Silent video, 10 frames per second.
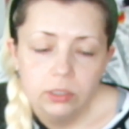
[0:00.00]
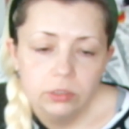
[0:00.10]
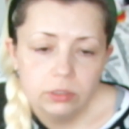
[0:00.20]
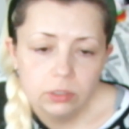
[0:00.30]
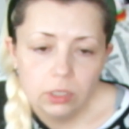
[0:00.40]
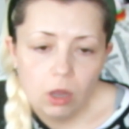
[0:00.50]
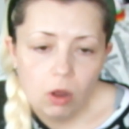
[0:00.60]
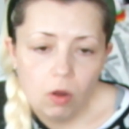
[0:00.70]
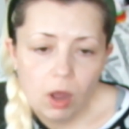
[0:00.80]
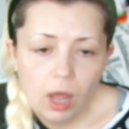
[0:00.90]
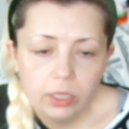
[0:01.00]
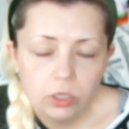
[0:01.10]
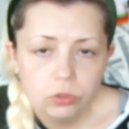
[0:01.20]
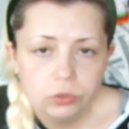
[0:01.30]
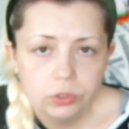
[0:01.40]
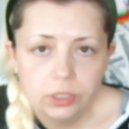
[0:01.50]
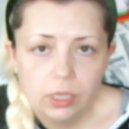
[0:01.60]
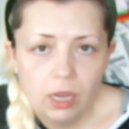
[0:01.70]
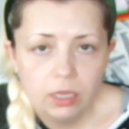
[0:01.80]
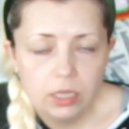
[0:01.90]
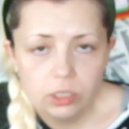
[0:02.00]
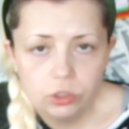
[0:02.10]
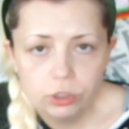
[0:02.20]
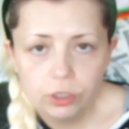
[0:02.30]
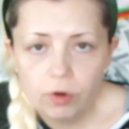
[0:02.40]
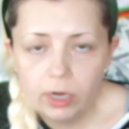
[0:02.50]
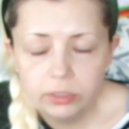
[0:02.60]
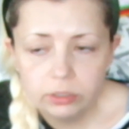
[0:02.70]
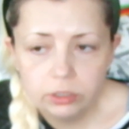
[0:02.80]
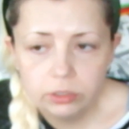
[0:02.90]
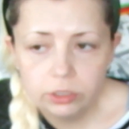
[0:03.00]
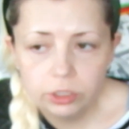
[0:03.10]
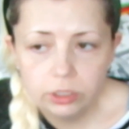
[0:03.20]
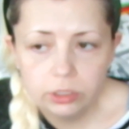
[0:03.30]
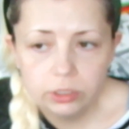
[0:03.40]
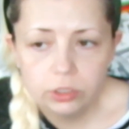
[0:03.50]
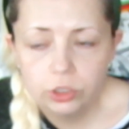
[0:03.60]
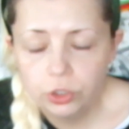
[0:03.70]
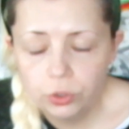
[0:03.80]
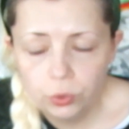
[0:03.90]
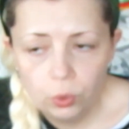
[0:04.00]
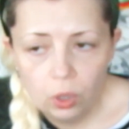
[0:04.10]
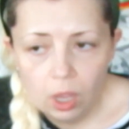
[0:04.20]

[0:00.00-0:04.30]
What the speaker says: So I use, and I do scrunchies, I do